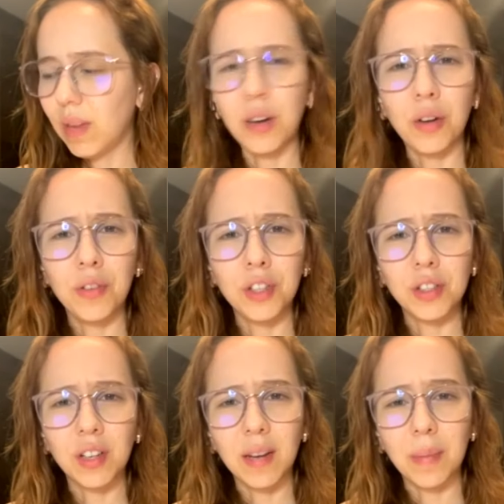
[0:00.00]
don't know if you're
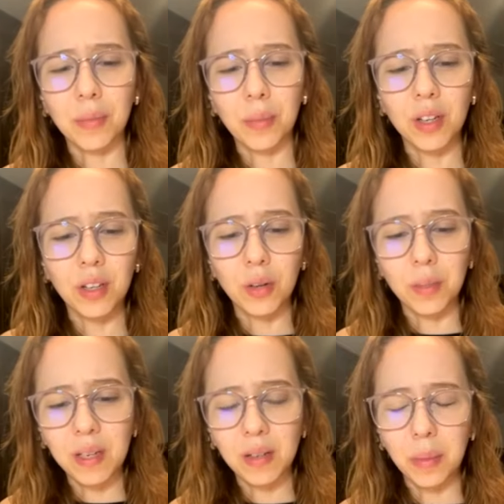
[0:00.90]
talking about butter or
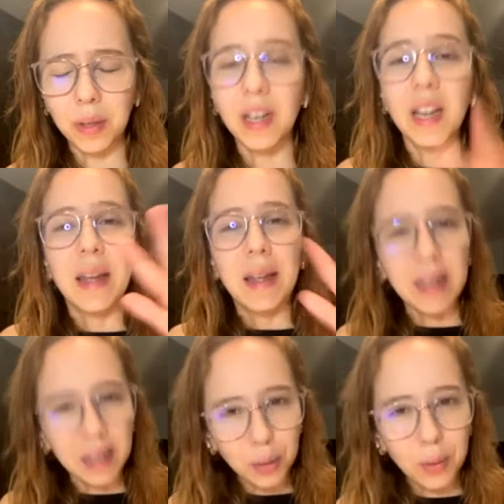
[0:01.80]
peanut butter.
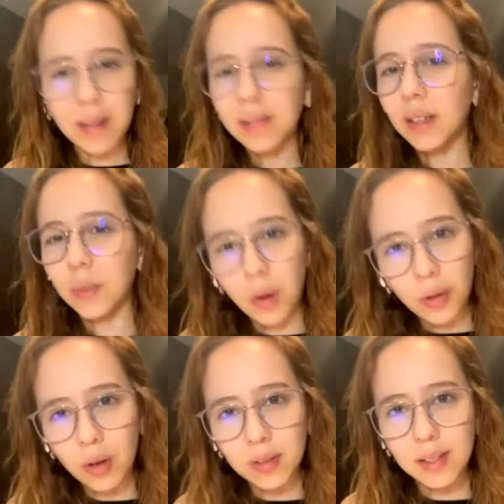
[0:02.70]
Either way, they're
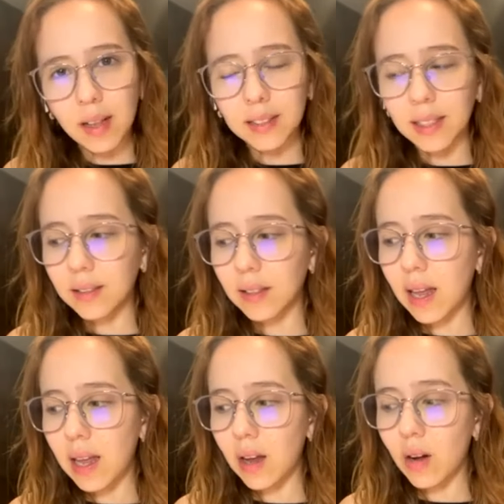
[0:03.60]
both unsalted,
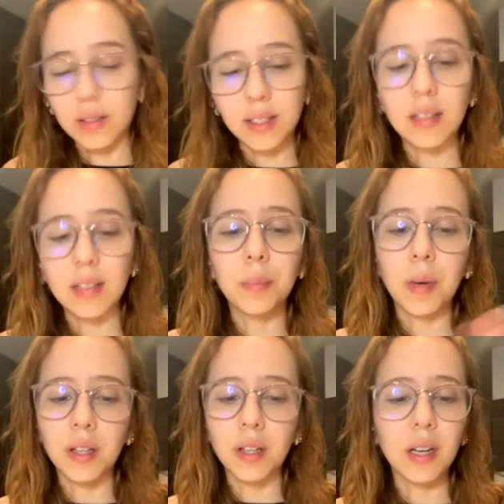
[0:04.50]
unsalted
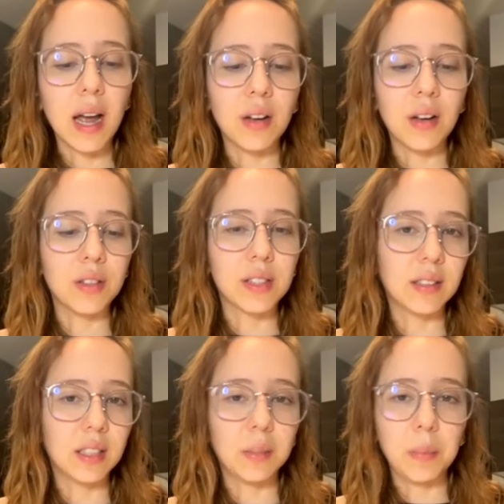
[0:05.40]
butter and
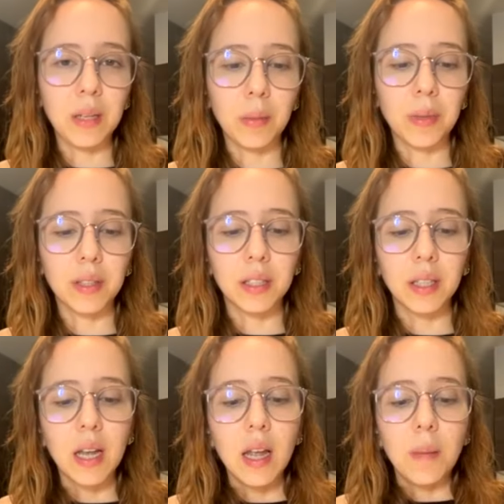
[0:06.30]
unsalted peanut butter.
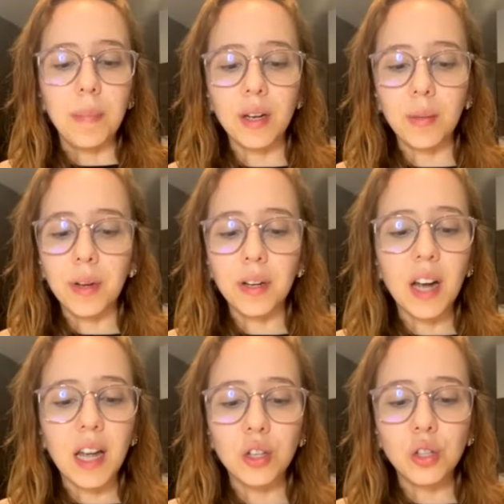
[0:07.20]
Peanut butter,
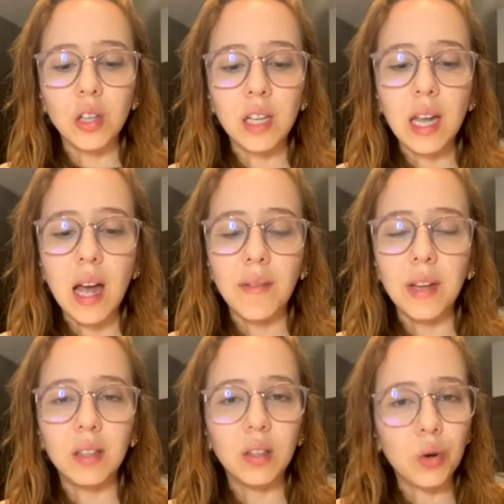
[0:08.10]
I usually have
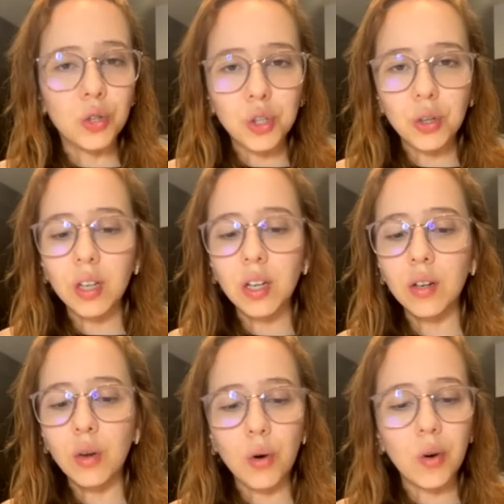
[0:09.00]
it no sugar,
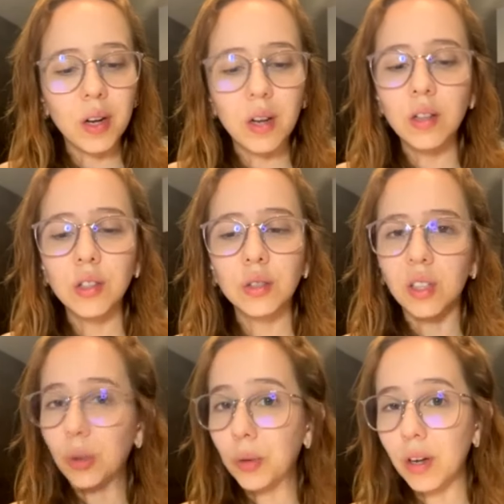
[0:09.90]
no oils,
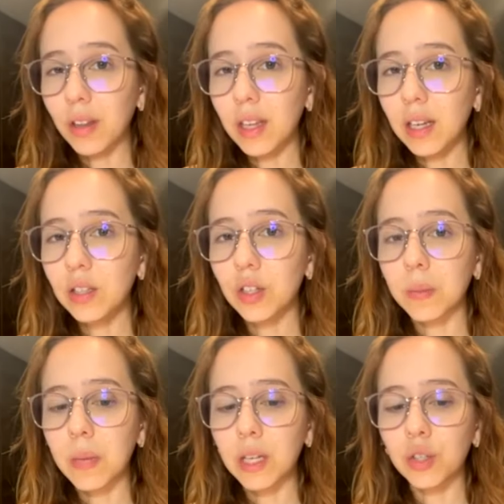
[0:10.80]
or no nothing.
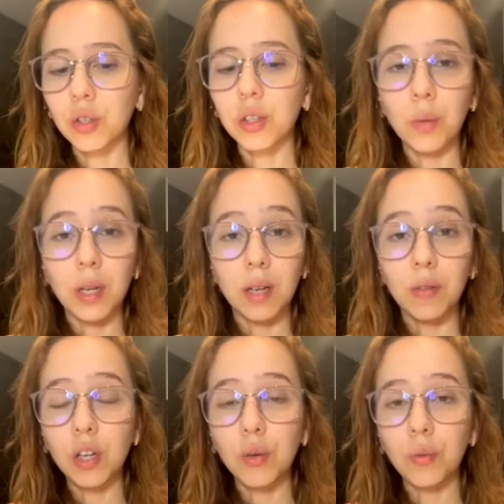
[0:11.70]
Just make sure that
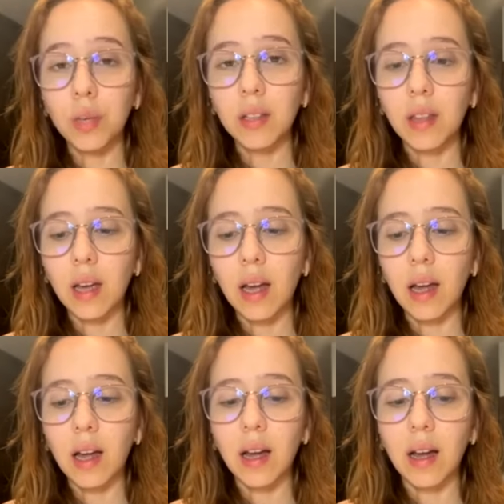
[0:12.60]
whenever you read
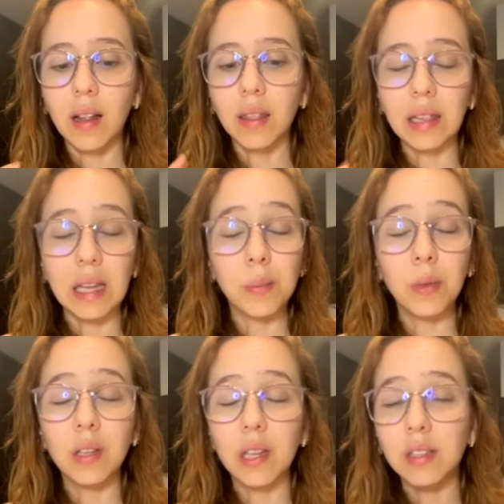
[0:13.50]
the
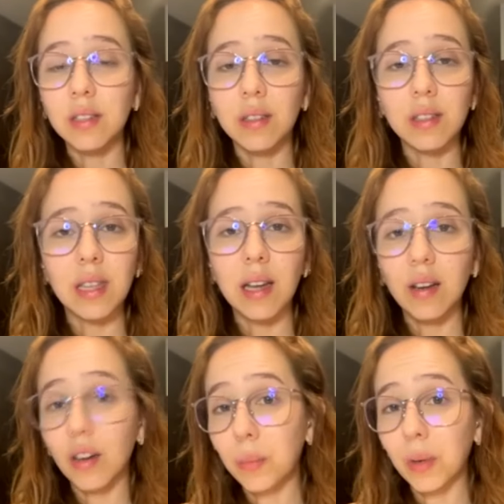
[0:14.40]
label, it's just a
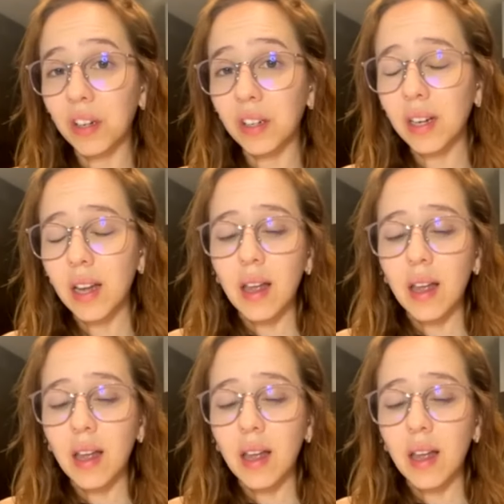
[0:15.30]
nut butter.